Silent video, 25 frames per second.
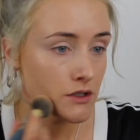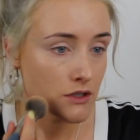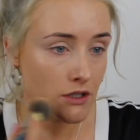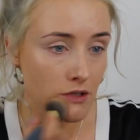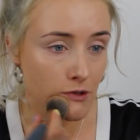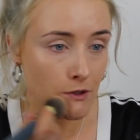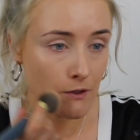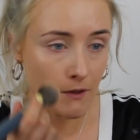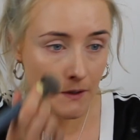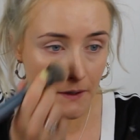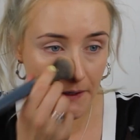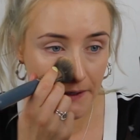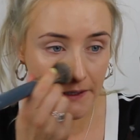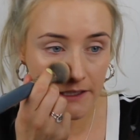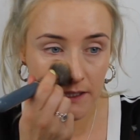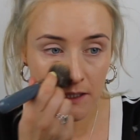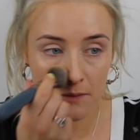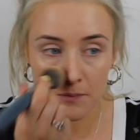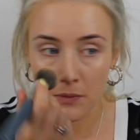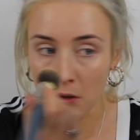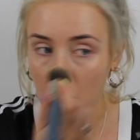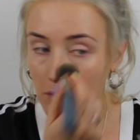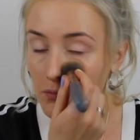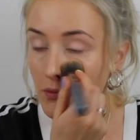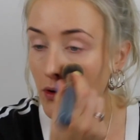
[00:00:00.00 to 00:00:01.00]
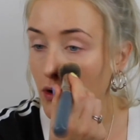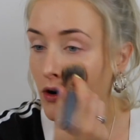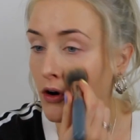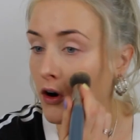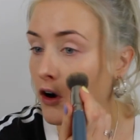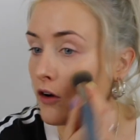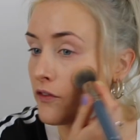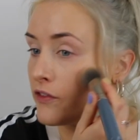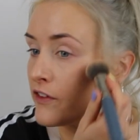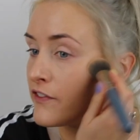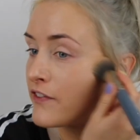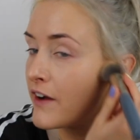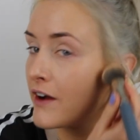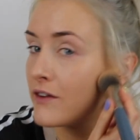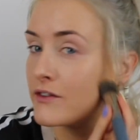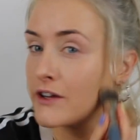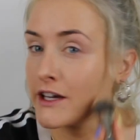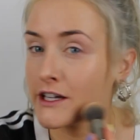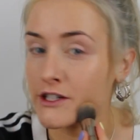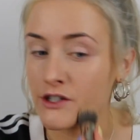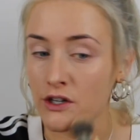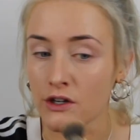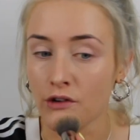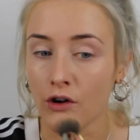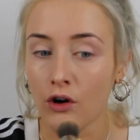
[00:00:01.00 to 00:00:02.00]
You could easily put more of the
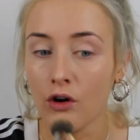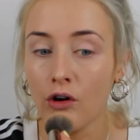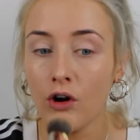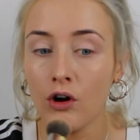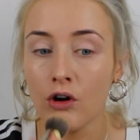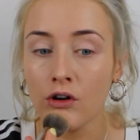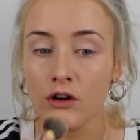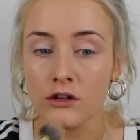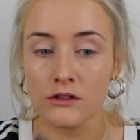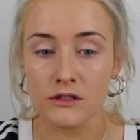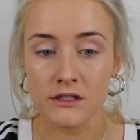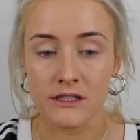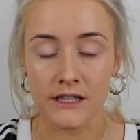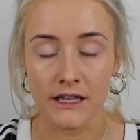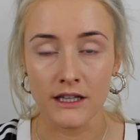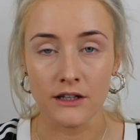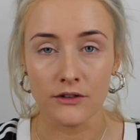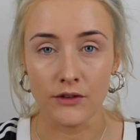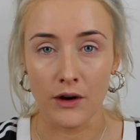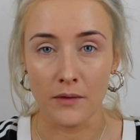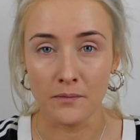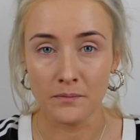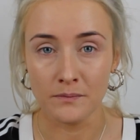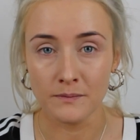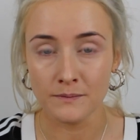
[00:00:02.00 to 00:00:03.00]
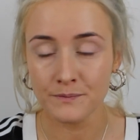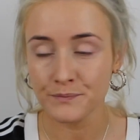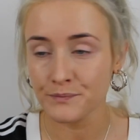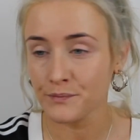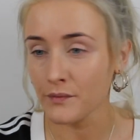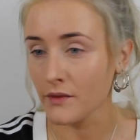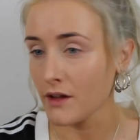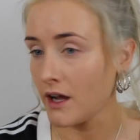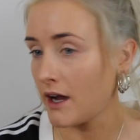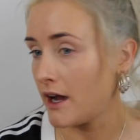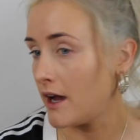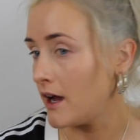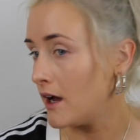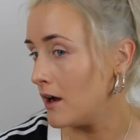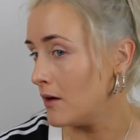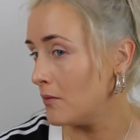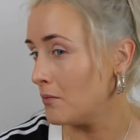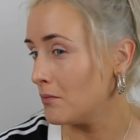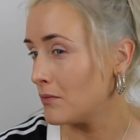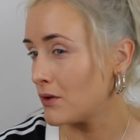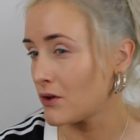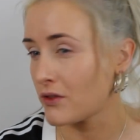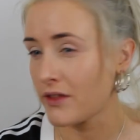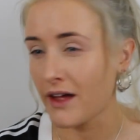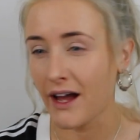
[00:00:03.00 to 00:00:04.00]
foundation or concealer on,
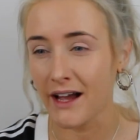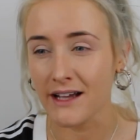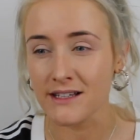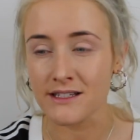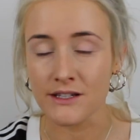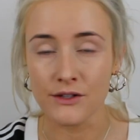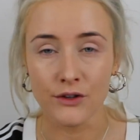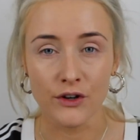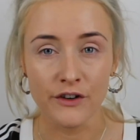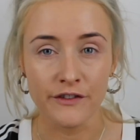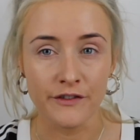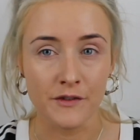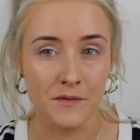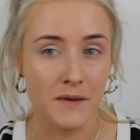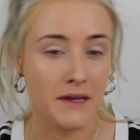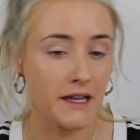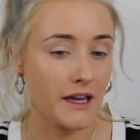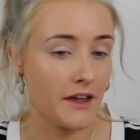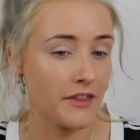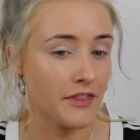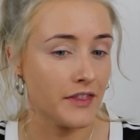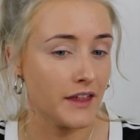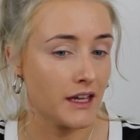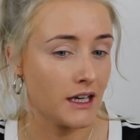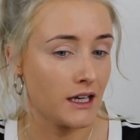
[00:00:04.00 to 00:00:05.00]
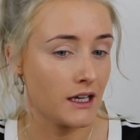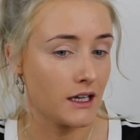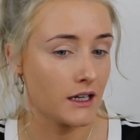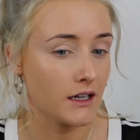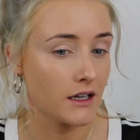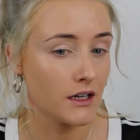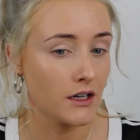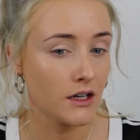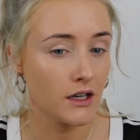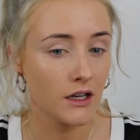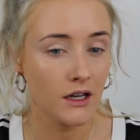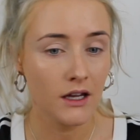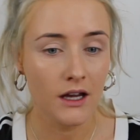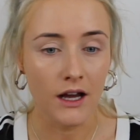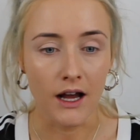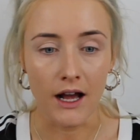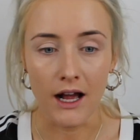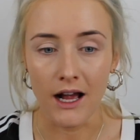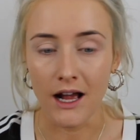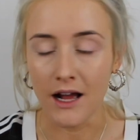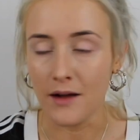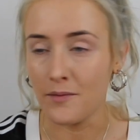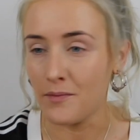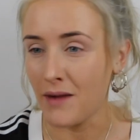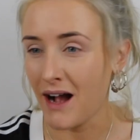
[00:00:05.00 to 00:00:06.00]
but that is enough for me, I think.
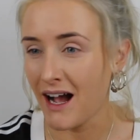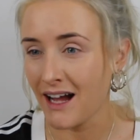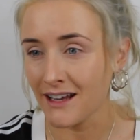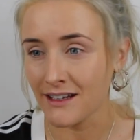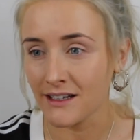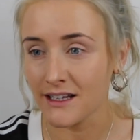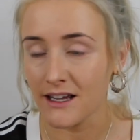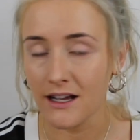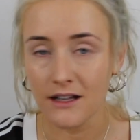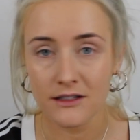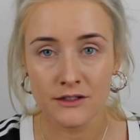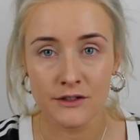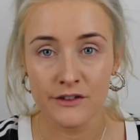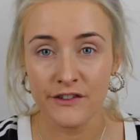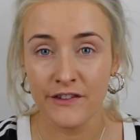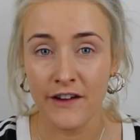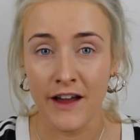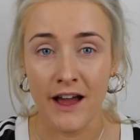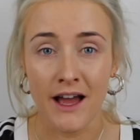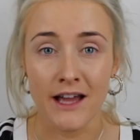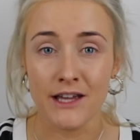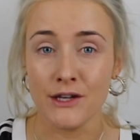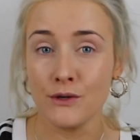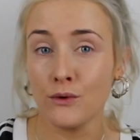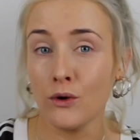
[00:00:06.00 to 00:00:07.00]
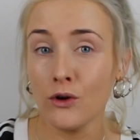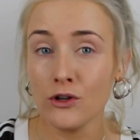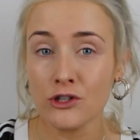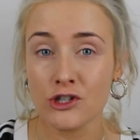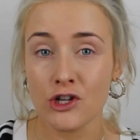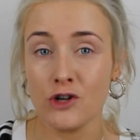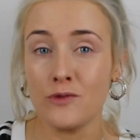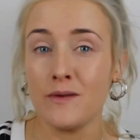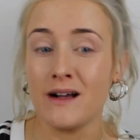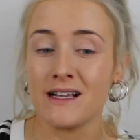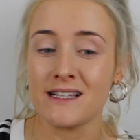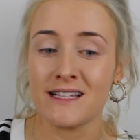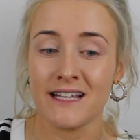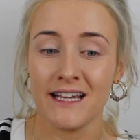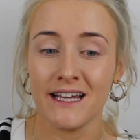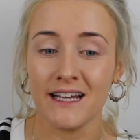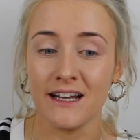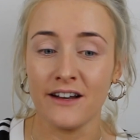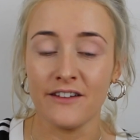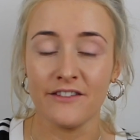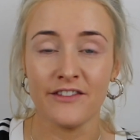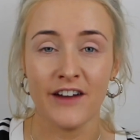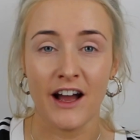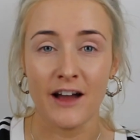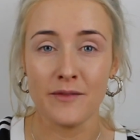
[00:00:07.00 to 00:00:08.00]
And to be fair, you all saw my skin
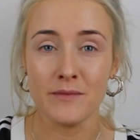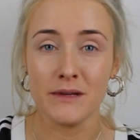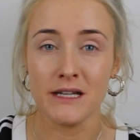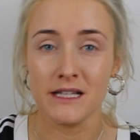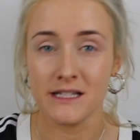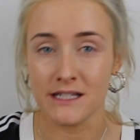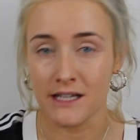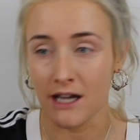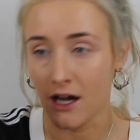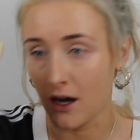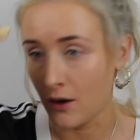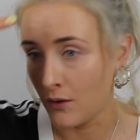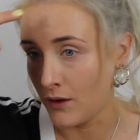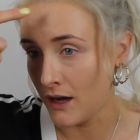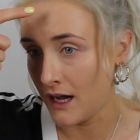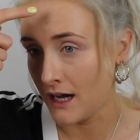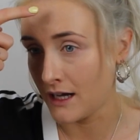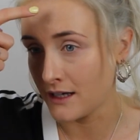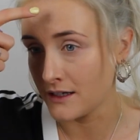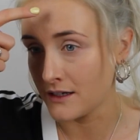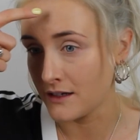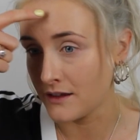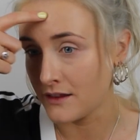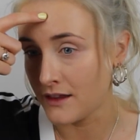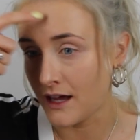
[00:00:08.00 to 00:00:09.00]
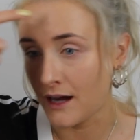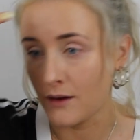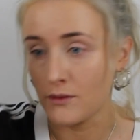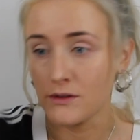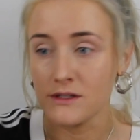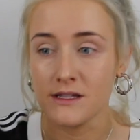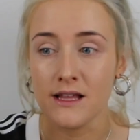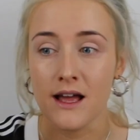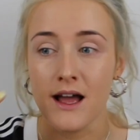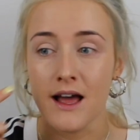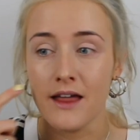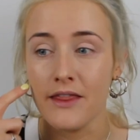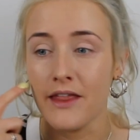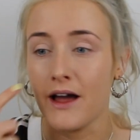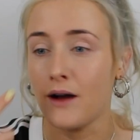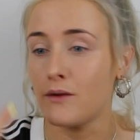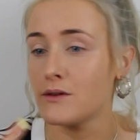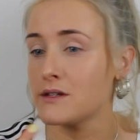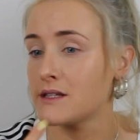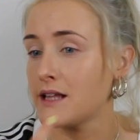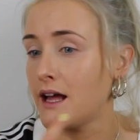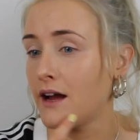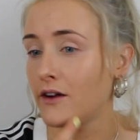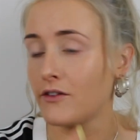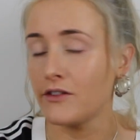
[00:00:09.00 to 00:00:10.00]
5 minutes ago, and that was there, and that
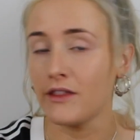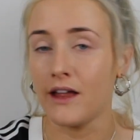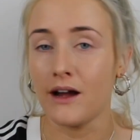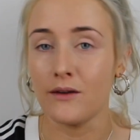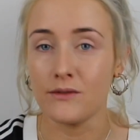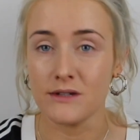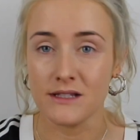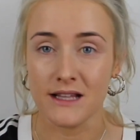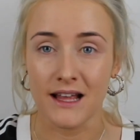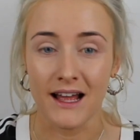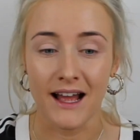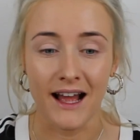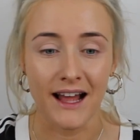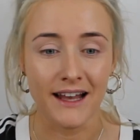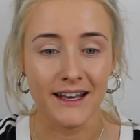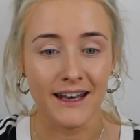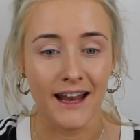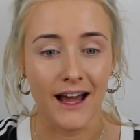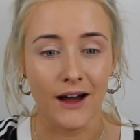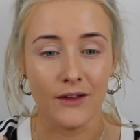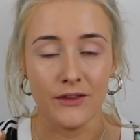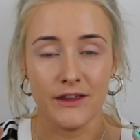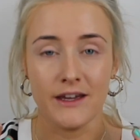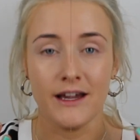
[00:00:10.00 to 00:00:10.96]
was there, and now